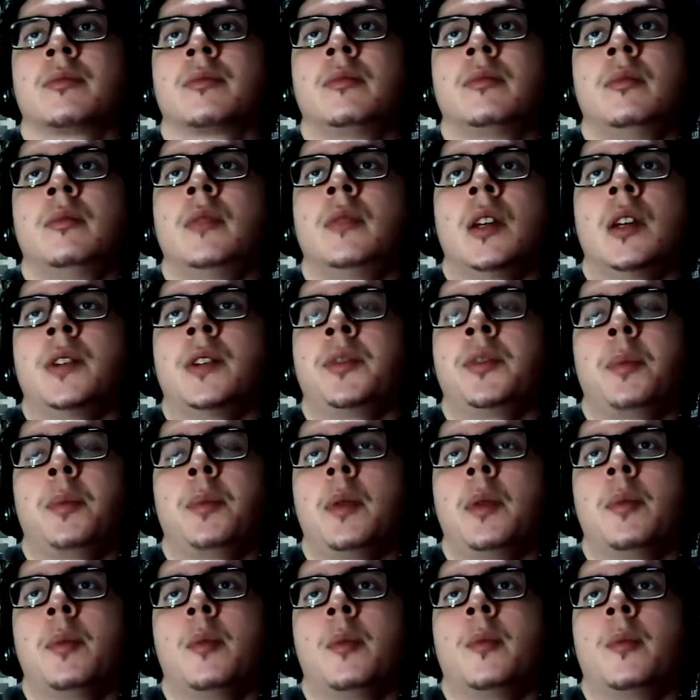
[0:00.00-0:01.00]
there's
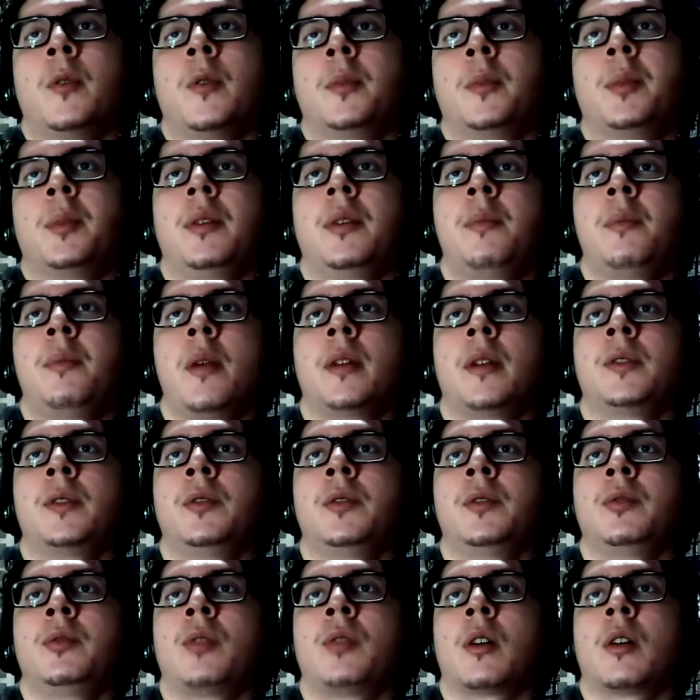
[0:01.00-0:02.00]
people more prepared
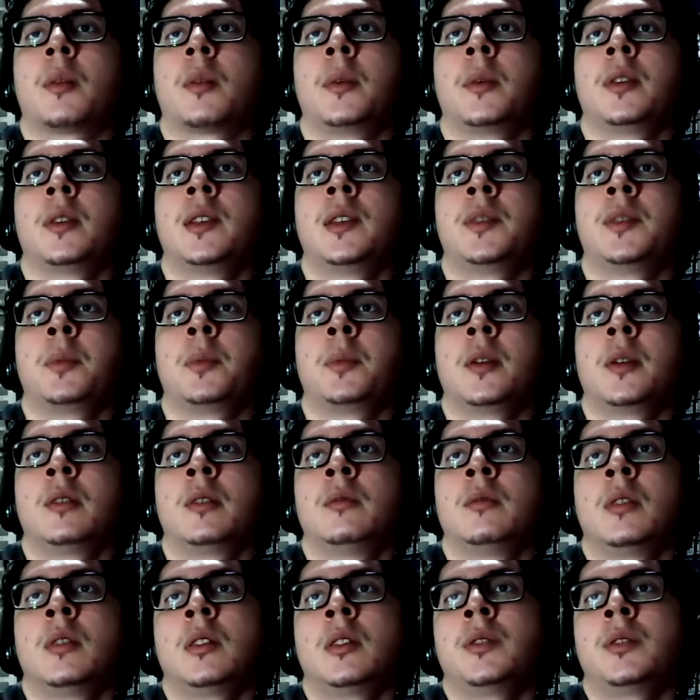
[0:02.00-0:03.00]
to talk about this, but
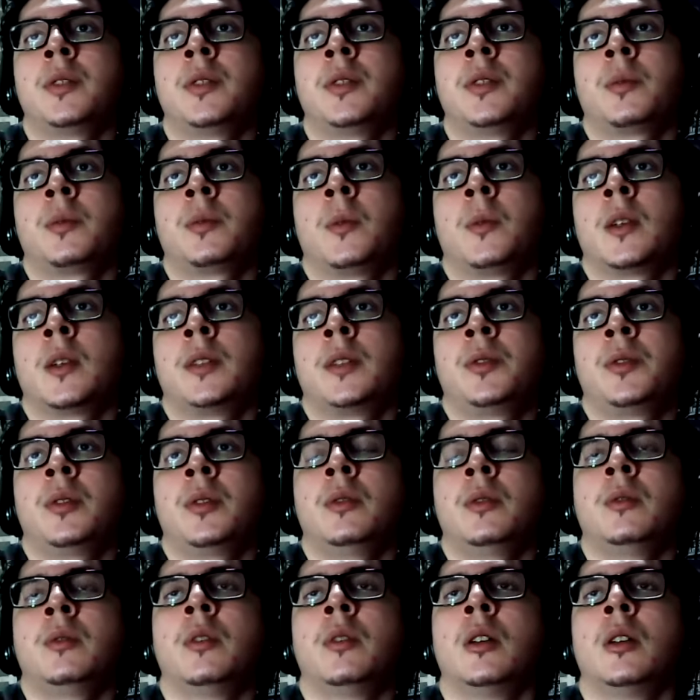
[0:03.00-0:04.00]
I just wanted
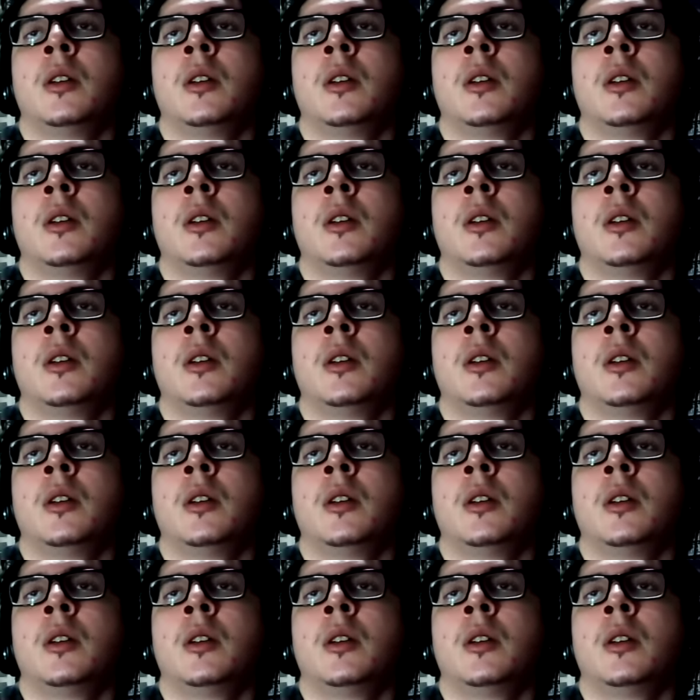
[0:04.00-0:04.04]
to